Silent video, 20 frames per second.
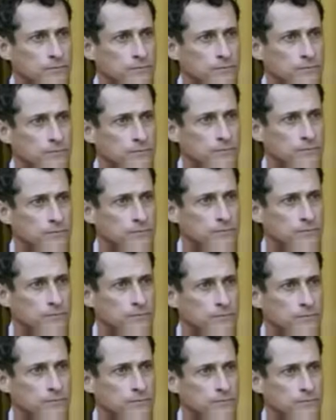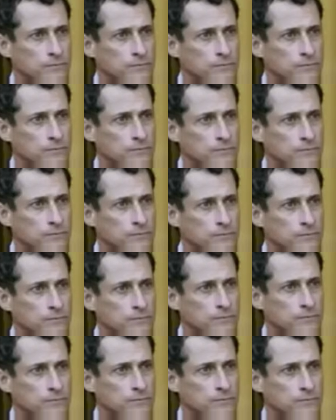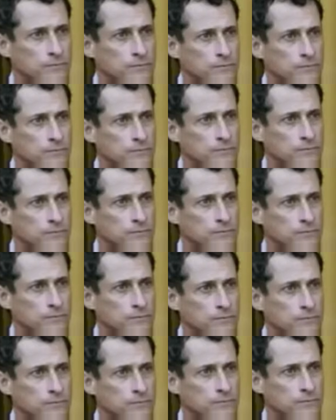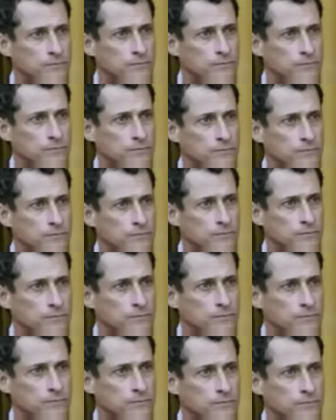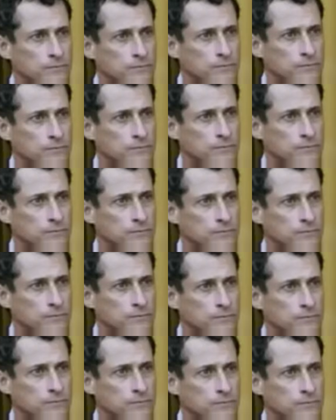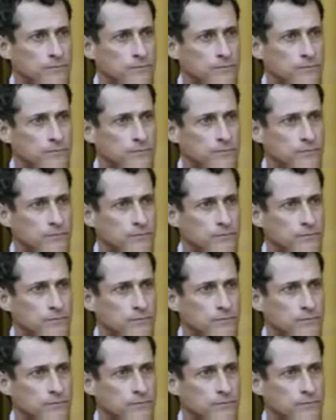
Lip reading: This person isn't speaking.